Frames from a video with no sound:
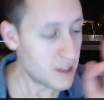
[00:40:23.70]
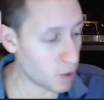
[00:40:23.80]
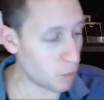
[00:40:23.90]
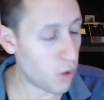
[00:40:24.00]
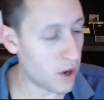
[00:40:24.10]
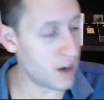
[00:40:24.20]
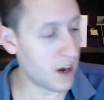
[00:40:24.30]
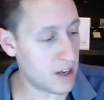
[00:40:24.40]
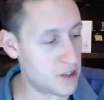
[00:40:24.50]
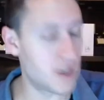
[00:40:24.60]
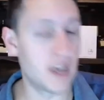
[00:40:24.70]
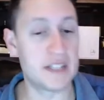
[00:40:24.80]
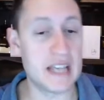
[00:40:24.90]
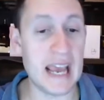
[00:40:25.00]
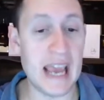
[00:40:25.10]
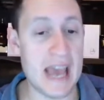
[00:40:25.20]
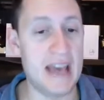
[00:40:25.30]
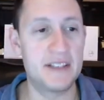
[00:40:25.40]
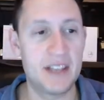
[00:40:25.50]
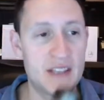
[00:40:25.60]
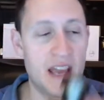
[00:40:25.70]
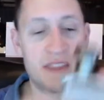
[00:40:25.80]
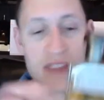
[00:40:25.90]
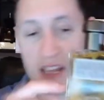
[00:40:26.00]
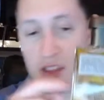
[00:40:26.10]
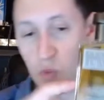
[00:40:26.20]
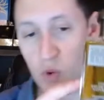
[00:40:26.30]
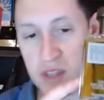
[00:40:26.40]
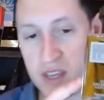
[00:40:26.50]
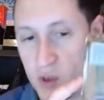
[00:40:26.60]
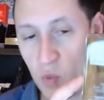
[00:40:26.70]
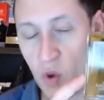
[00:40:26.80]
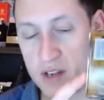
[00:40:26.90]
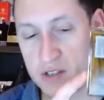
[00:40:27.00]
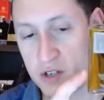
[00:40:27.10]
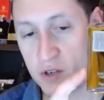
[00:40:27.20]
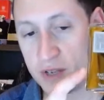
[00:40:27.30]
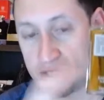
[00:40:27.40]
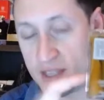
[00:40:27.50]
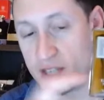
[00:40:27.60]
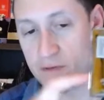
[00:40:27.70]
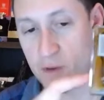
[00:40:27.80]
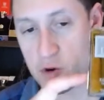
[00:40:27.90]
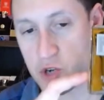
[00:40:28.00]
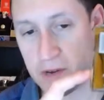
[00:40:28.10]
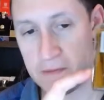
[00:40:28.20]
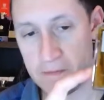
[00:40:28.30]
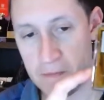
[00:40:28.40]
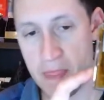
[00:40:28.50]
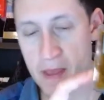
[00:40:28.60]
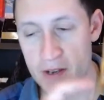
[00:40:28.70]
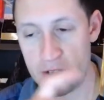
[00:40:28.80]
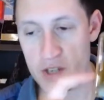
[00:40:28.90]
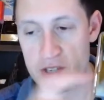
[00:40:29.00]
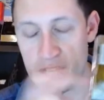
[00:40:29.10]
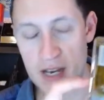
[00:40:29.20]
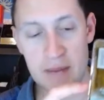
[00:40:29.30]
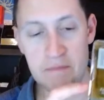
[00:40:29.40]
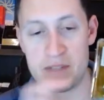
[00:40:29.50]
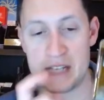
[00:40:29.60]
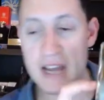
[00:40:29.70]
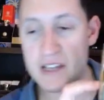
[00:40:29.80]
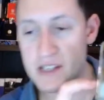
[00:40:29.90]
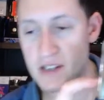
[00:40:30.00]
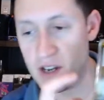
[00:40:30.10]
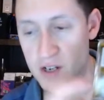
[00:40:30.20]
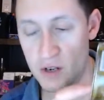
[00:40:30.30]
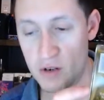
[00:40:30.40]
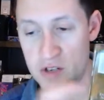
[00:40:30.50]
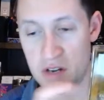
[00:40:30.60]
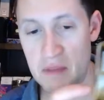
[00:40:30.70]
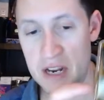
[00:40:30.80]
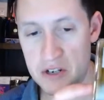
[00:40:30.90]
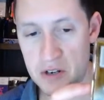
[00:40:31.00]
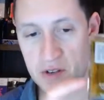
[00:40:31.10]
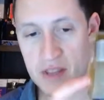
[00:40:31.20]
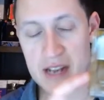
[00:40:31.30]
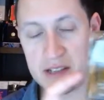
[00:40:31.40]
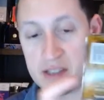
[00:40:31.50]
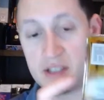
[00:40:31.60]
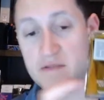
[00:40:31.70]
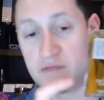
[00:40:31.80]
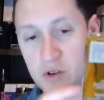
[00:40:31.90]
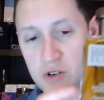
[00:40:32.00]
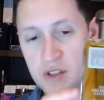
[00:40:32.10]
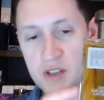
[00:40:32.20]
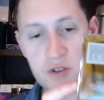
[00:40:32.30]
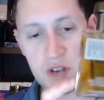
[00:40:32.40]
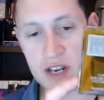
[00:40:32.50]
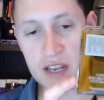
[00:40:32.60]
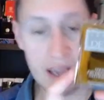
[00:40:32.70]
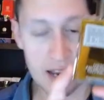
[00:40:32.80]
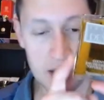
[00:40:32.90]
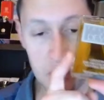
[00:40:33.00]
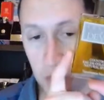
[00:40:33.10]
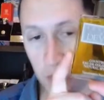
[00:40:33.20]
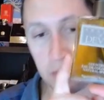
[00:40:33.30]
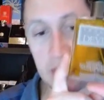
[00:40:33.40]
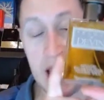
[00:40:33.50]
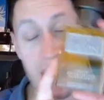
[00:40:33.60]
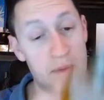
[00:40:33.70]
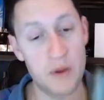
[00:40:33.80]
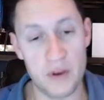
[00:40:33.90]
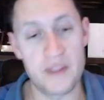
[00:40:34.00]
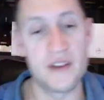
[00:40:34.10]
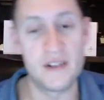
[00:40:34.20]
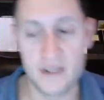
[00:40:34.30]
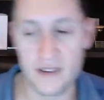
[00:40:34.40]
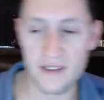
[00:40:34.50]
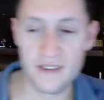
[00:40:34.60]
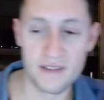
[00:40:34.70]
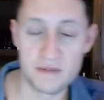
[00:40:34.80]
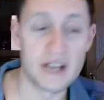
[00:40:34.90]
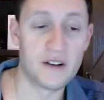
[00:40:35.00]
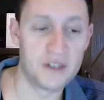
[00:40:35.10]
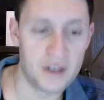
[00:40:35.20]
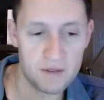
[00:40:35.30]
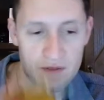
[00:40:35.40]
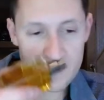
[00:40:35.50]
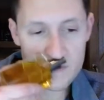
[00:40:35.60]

the one Enchante has is, I think, the one that you want to. It's this version. Just um, text Anuj and make sure that it's this version that you're going to get, and you will be happy with it. Telling you.